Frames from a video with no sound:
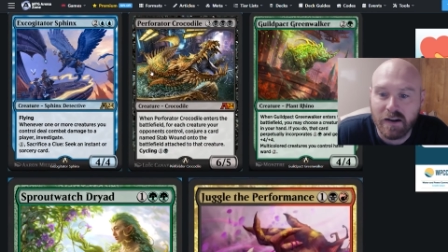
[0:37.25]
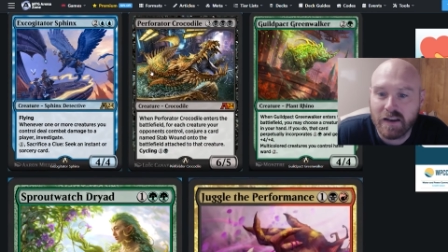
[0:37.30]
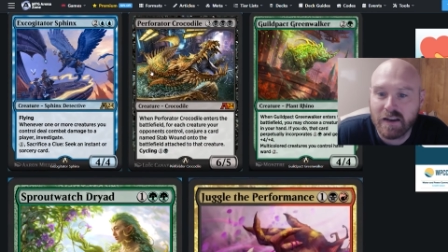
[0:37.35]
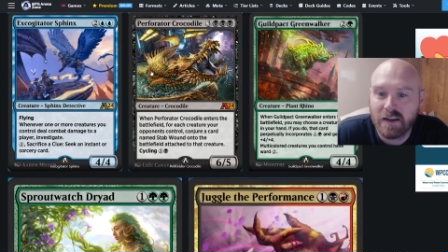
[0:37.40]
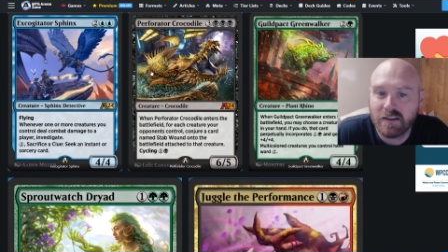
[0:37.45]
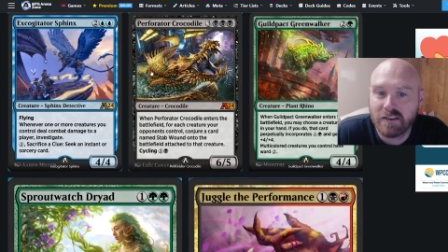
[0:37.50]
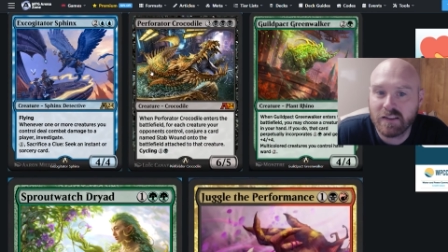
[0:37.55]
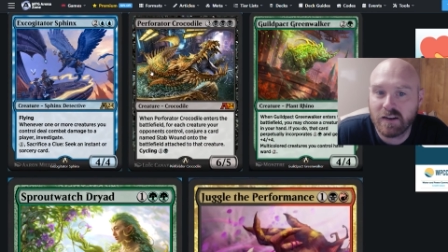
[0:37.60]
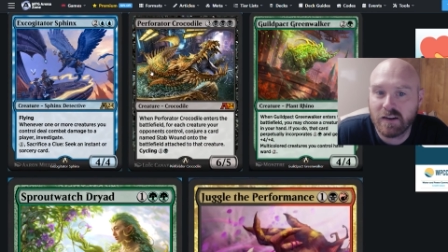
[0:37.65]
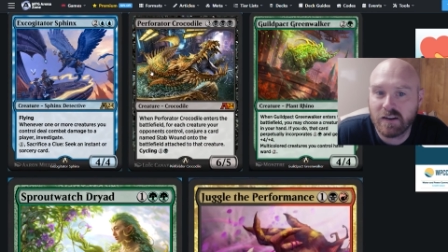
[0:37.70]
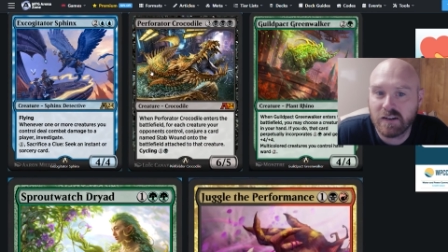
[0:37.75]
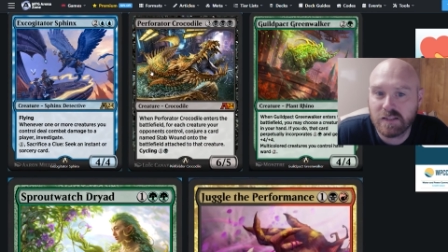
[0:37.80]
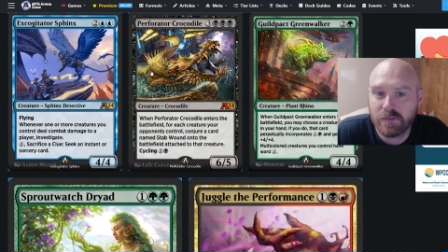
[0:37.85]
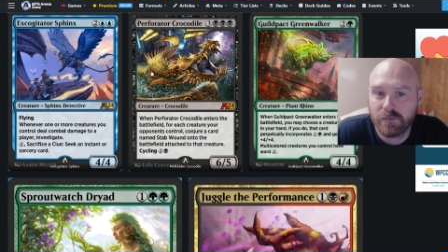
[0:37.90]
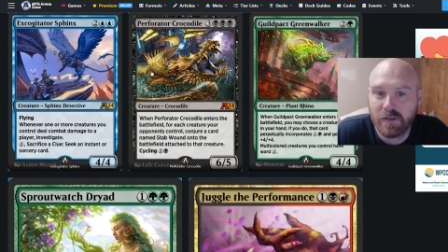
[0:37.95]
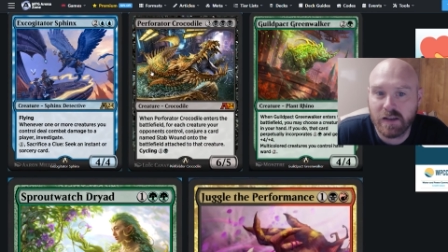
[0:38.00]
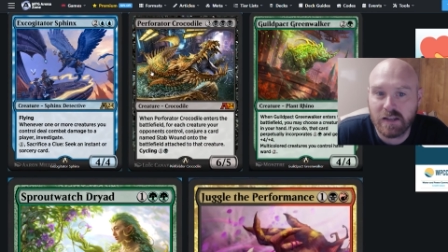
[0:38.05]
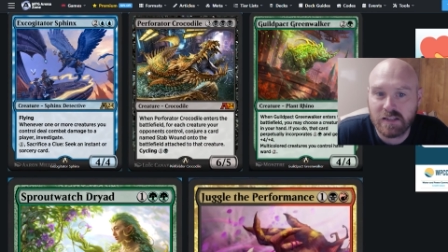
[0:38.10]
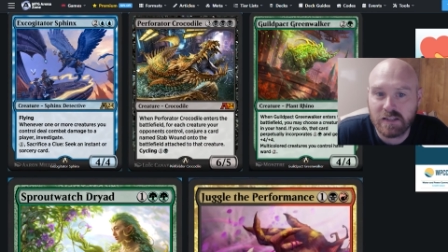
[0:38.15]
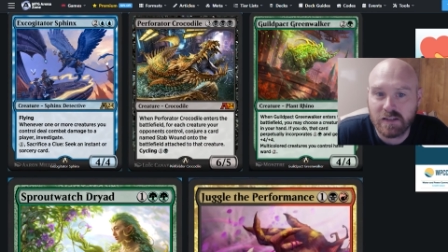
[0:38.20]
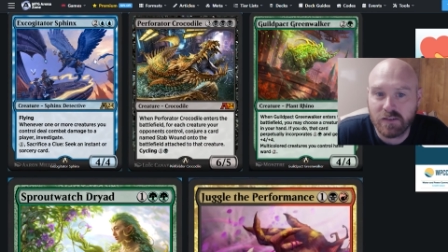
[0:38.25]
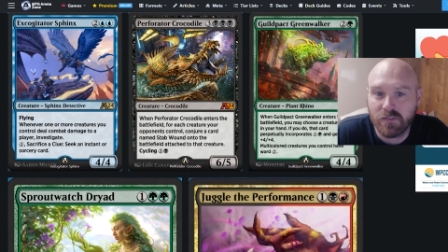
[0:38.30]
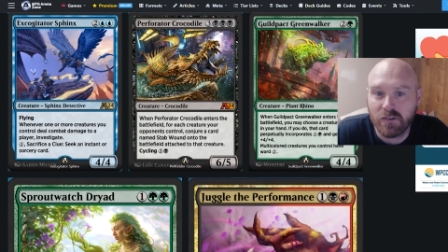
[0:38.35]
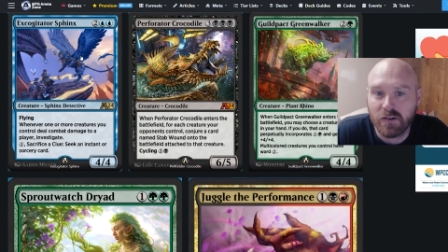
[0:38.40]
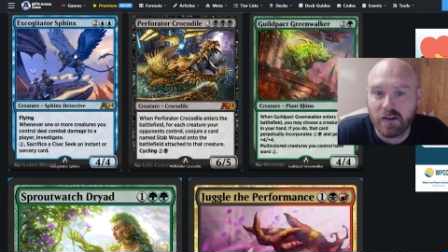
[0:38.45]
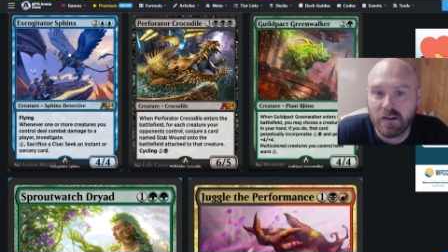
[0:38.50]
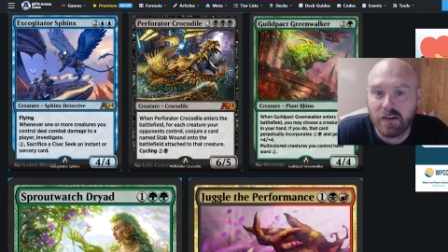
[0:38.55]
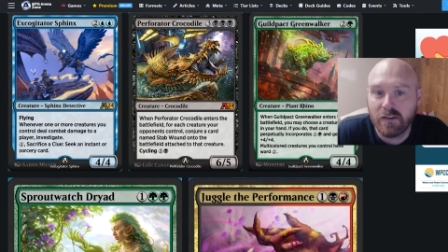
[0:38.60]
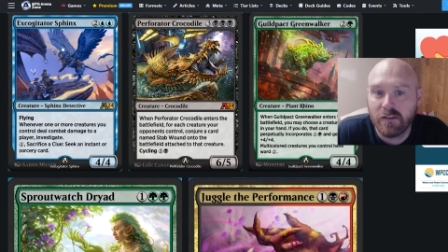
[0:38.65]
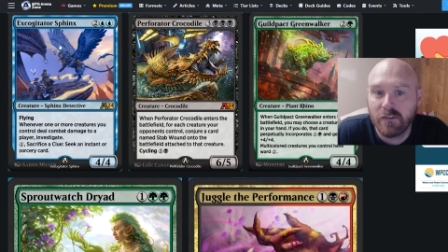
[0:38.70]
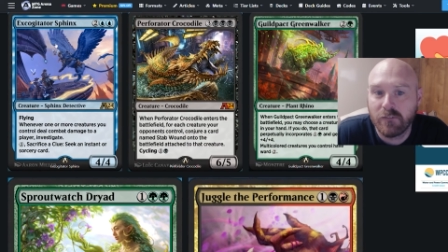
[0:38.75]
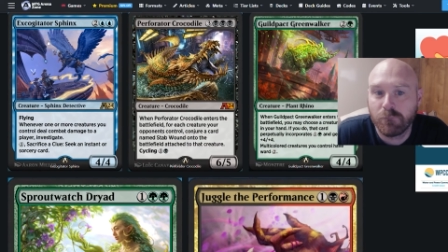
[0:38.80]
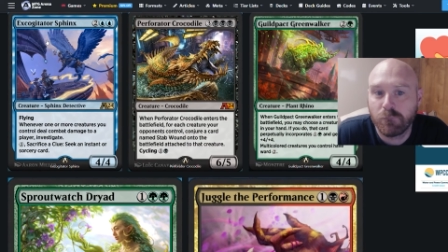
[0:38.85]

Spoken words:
here's the cards that we got so far.